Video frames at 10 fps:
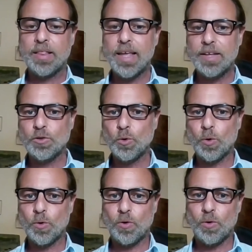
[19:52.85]
They
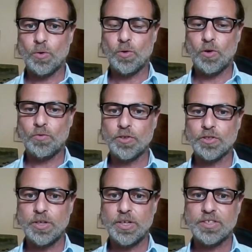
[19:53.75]
do
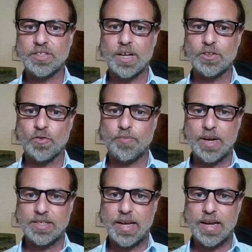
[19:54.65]
obviously start off
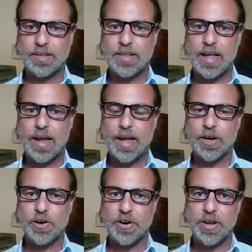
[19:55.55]
by saying they
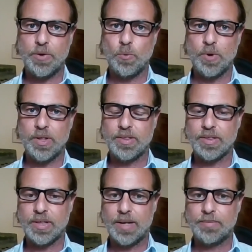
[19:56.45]
agree with
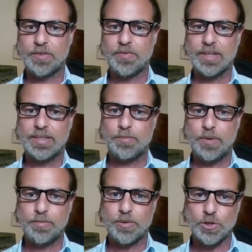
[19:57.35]
the fact that
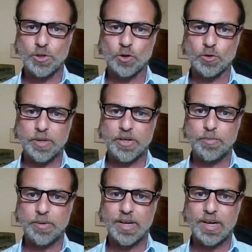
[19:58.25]
people should not be
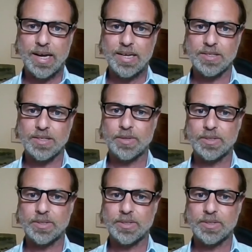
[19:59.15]
criminalized,